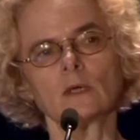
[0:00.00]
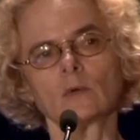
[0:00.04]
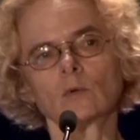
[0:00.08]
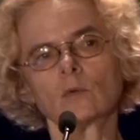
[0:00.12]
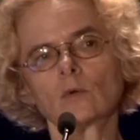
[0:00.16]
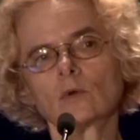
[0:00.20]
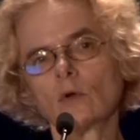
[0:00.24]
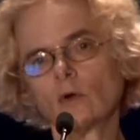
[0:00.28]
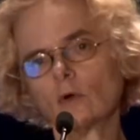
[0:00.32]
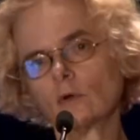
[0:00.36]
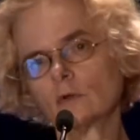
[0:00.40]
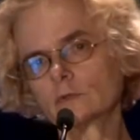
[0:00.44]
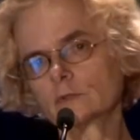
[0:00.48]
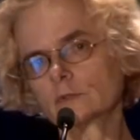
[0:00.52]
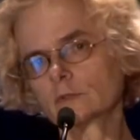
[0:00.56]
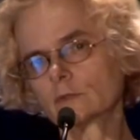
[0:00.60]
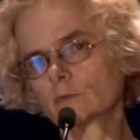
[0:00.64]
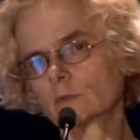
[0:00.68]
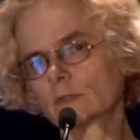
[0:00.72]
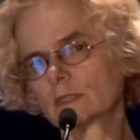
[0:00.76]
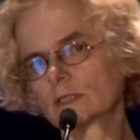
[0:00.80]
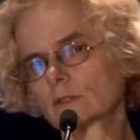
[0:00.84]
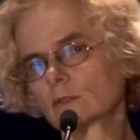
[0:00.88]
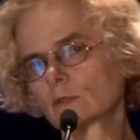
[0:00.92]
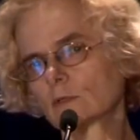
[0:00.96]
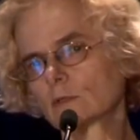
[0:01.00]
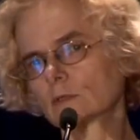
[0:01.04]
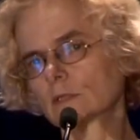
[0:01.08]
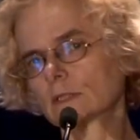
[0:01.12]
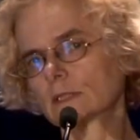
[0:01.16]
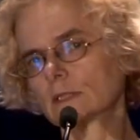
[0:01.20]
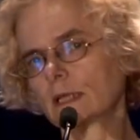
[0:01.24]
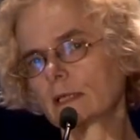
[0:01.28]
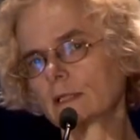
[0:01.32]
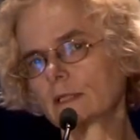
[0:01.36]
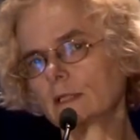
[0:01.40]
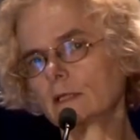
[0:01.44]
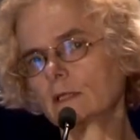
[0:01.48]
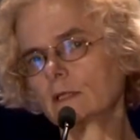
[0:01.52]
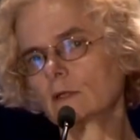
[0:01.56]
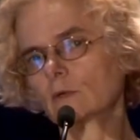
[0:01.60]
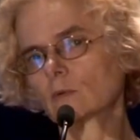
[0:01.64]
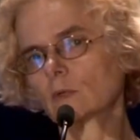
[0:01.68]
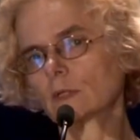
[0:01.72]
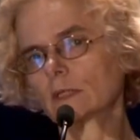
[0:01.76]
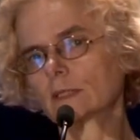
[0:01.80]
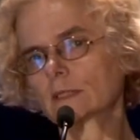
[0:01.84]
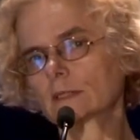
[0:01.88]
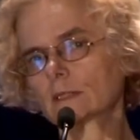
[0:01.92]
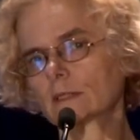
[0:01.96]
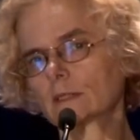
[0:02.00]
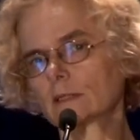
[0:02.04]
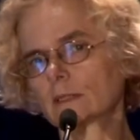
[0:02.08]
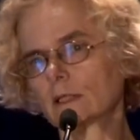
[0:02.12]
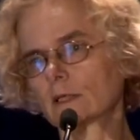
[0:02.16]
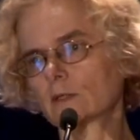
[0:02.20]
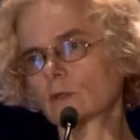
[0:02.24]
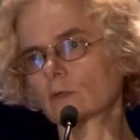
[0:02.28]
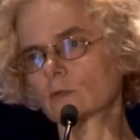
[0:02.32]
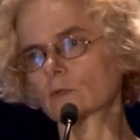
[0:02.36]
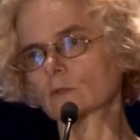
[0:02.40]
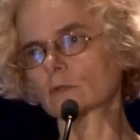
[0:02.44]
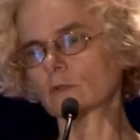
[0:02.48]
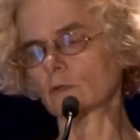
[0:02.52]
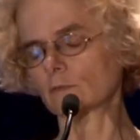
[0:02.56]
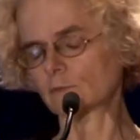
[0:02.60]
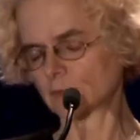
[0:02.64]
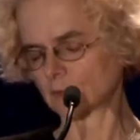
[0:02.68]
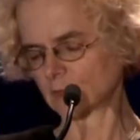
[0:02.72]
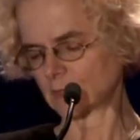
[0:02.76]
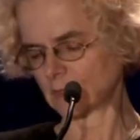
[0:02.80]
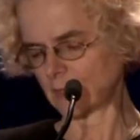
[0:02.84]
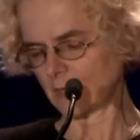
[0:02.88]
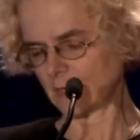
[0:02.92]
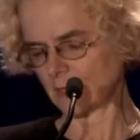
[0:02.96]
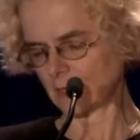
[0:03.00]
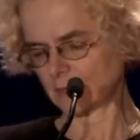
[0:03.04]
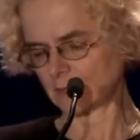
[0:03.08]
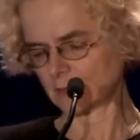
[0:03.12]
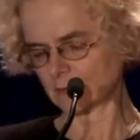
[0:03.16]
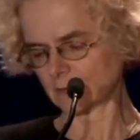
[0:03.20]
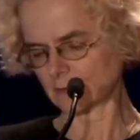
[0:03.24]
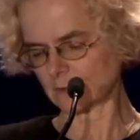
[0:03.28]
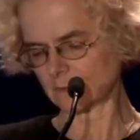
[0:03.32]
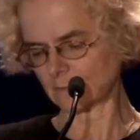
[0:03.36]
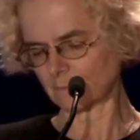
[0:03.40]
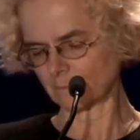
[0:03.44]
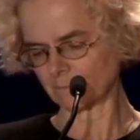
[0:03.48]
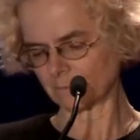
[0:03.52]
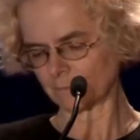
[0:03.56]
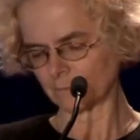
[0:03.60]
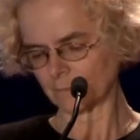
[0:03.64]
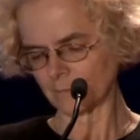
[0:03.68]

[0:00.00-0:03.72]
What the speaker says: would also result in an increase in the use of teenagers.